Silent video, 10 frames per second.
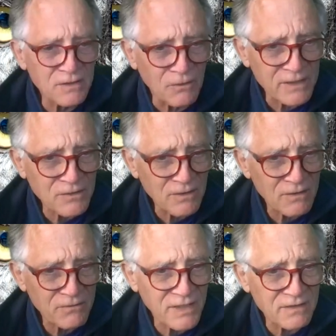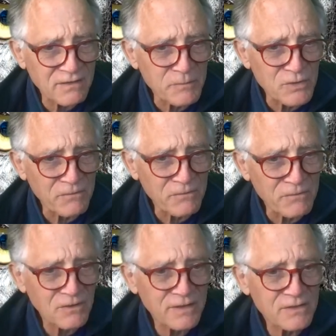director of that
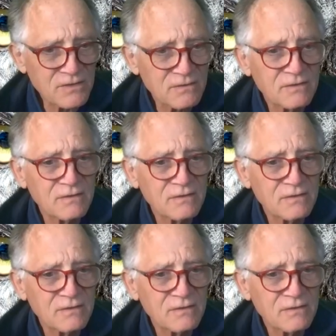observatory is?